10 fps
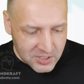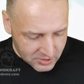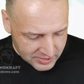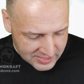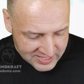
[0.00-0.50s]

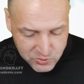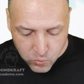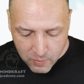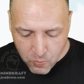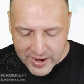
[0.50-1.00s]
Okay, that's
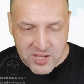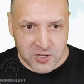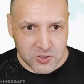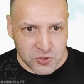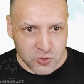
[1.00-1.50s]
one way you
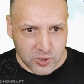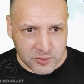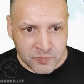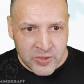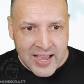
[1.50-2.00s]
could do
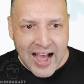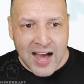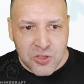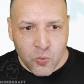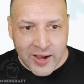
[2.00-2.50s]
it.
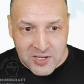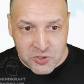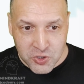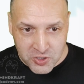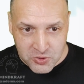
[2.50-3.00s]
Other
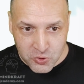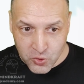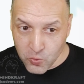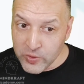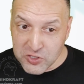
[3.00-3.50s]
ways you can do
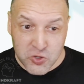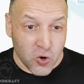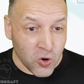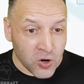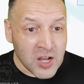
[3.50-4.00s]
it, which
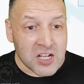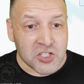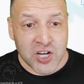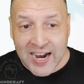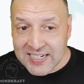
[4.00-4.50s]
your
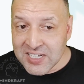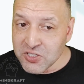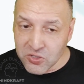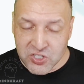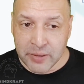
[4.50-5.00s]
Chinese
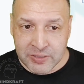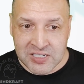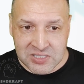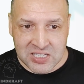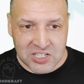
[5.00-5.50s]
or
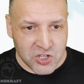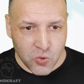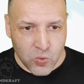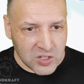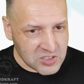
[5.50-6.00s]
Japanese teacher
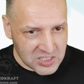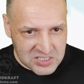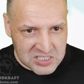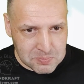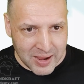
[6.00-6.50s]
will just
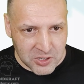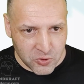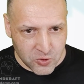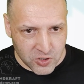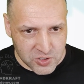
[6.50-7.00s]
smack you
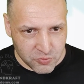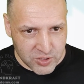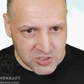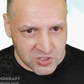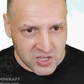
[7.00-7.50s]
across the
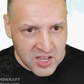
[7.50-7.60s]
wrist.